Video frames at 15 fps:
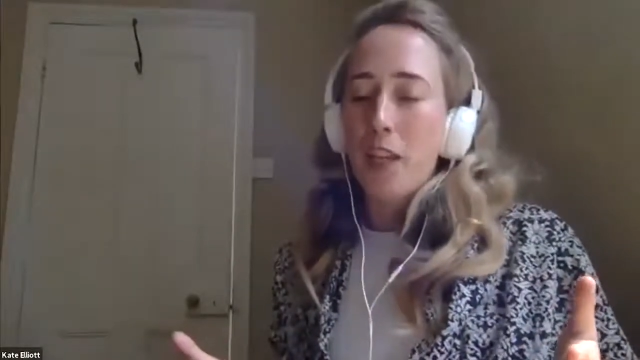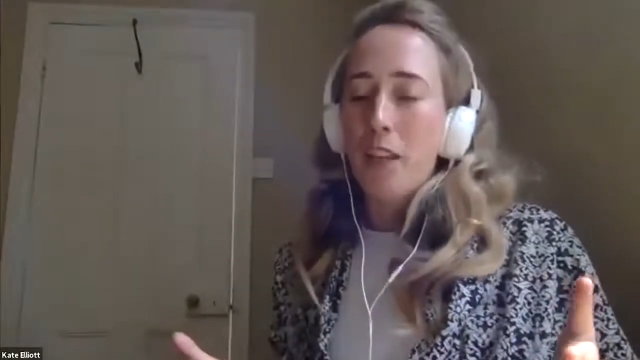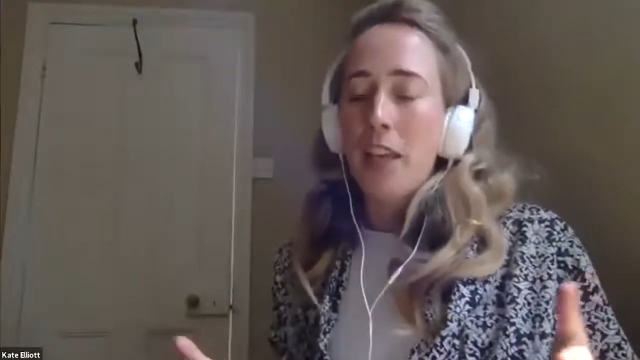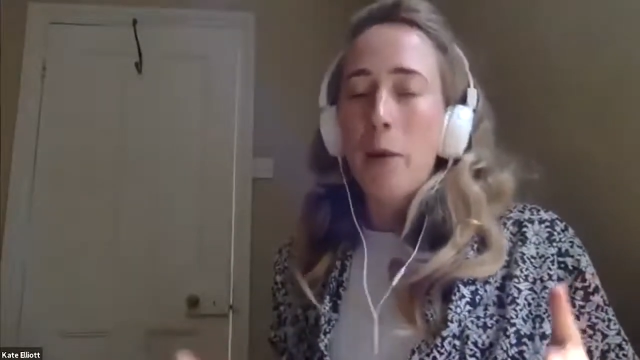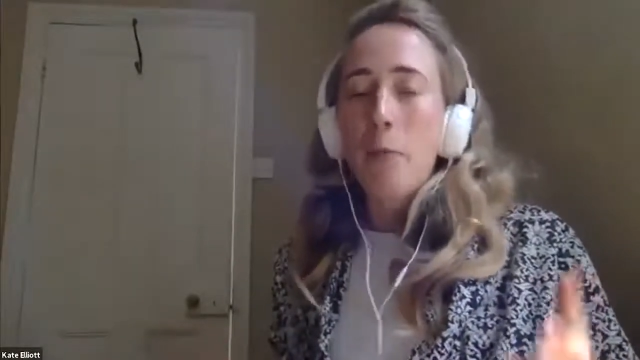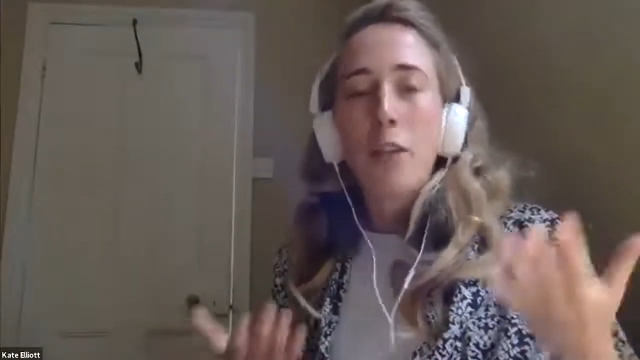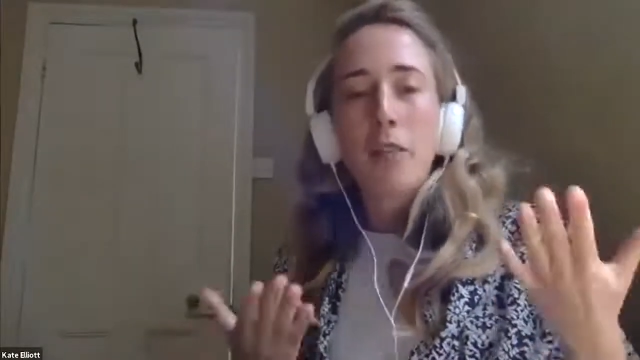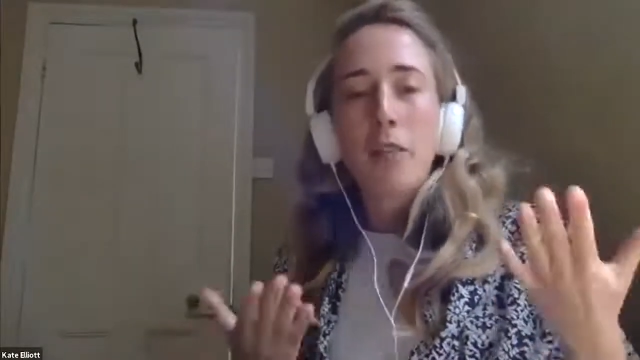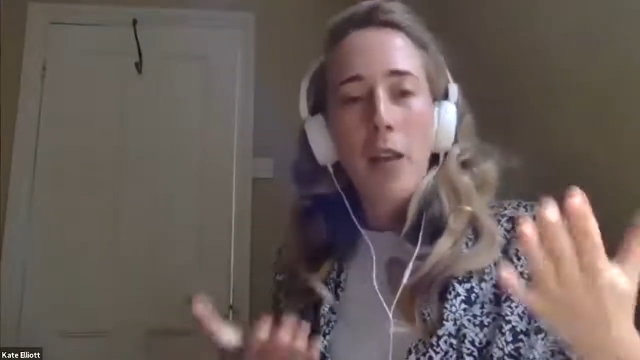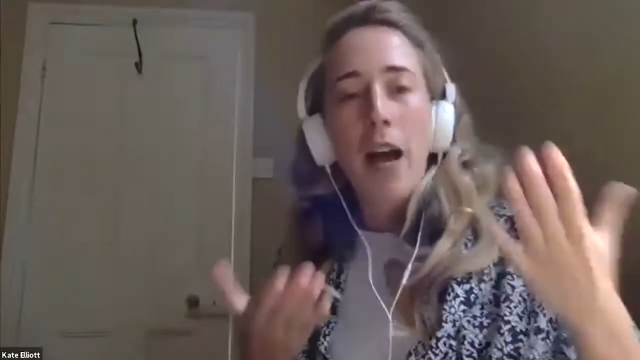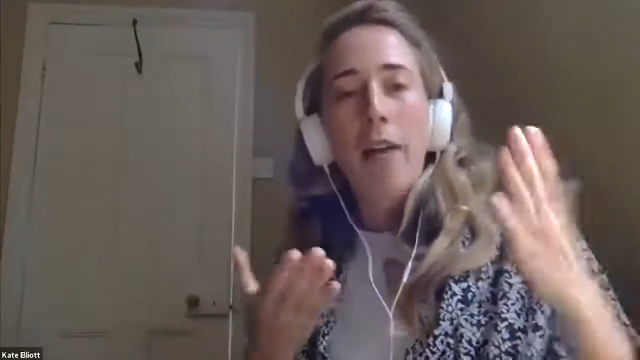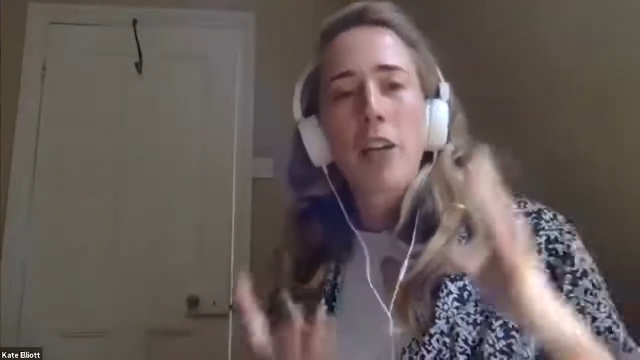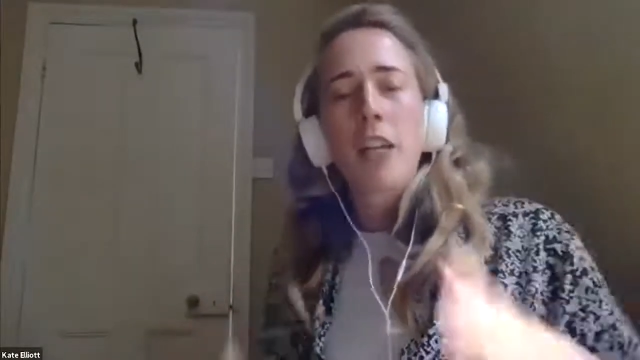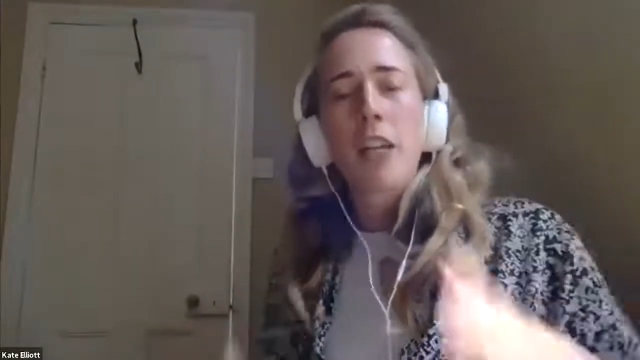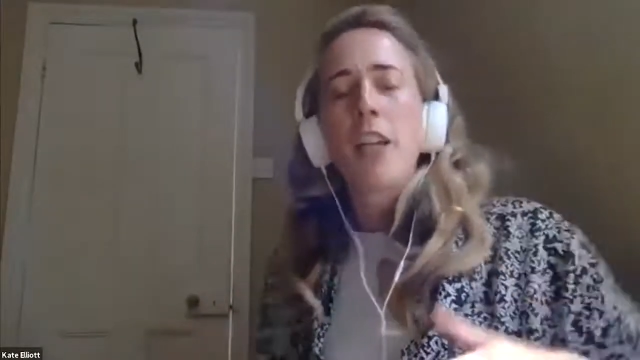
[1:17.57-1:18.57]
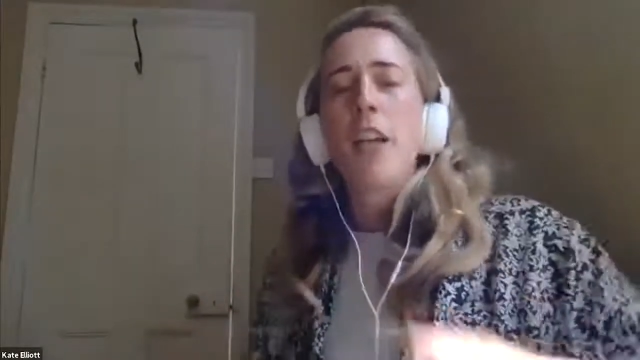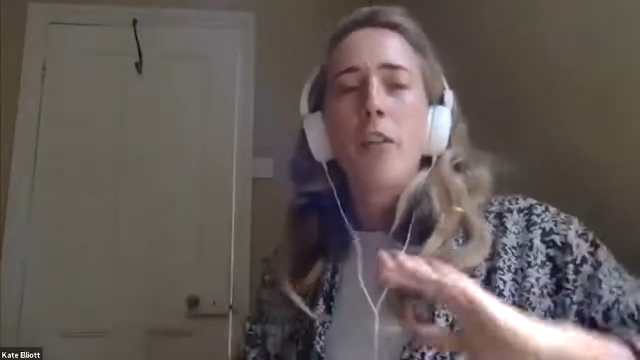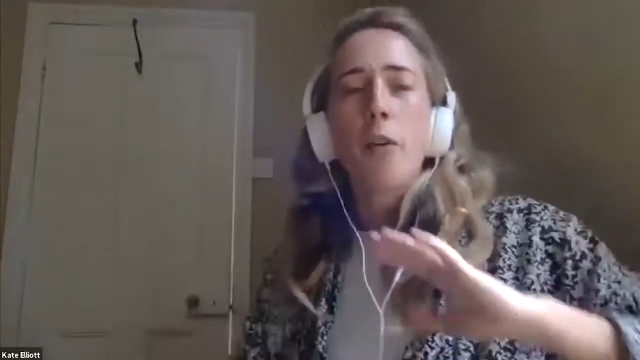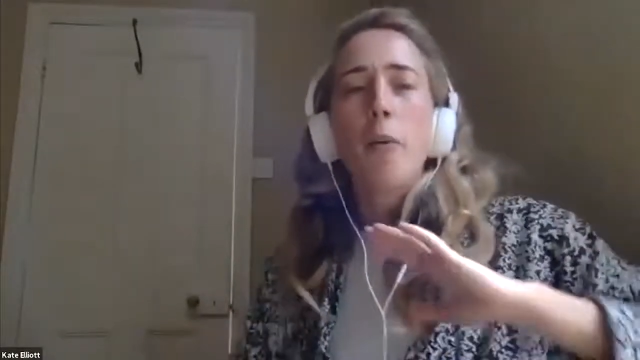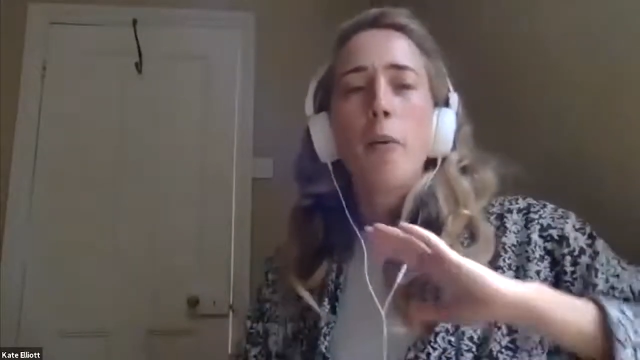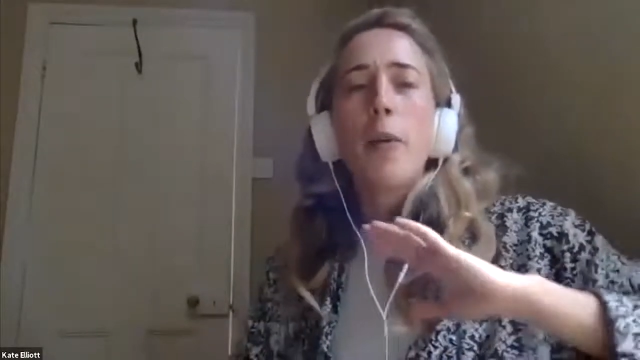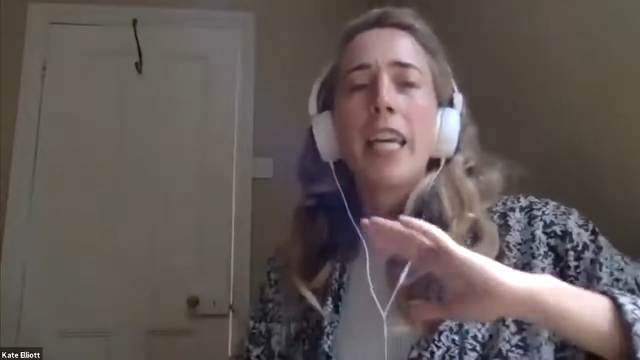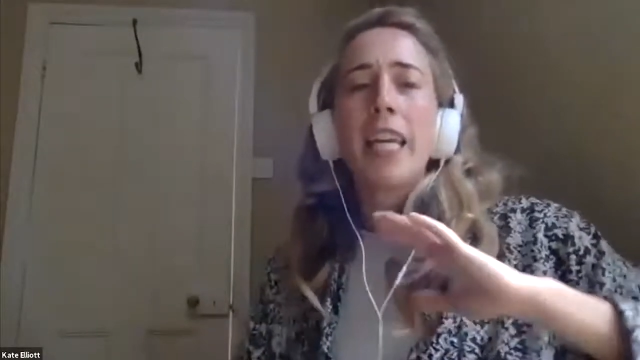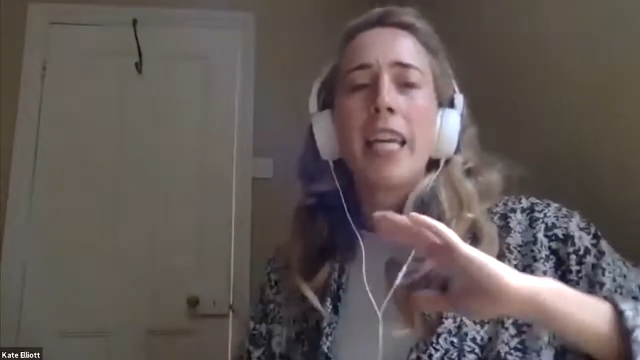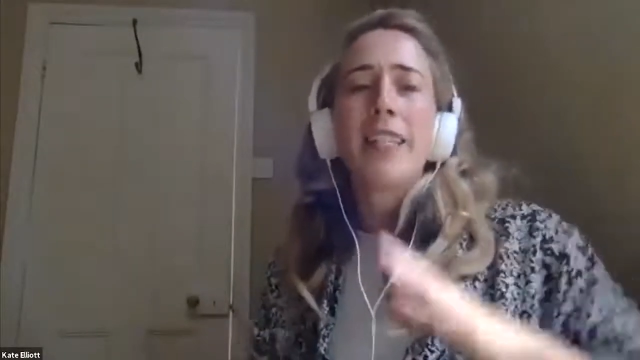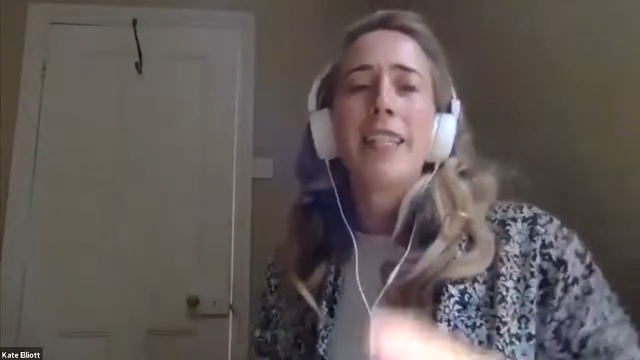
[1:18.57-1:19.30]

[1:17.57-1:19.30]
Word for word: they were having, you know, they were making a